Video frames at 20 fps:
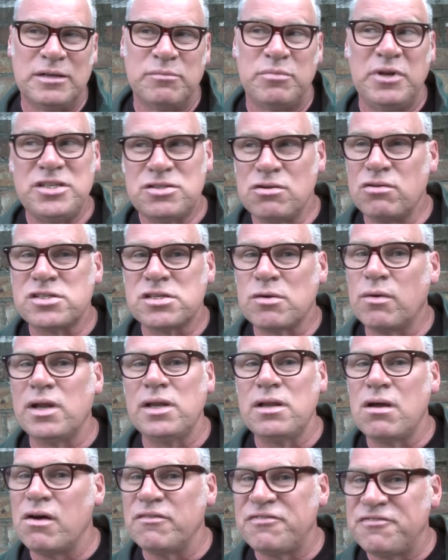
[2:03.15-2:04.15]
but he's also a
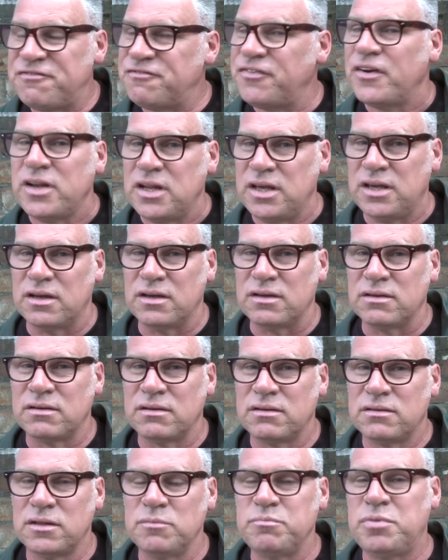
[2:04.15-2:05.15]
lot funnier
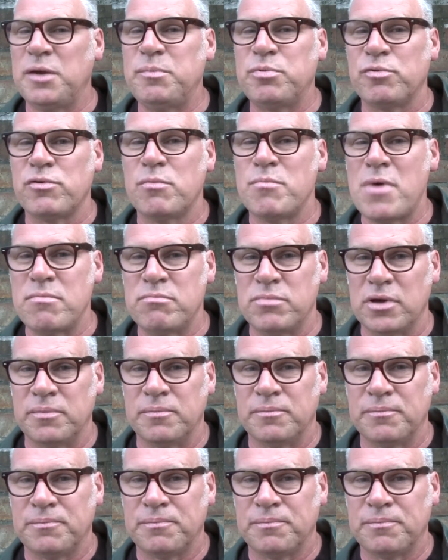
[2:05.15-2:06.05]
than people remember.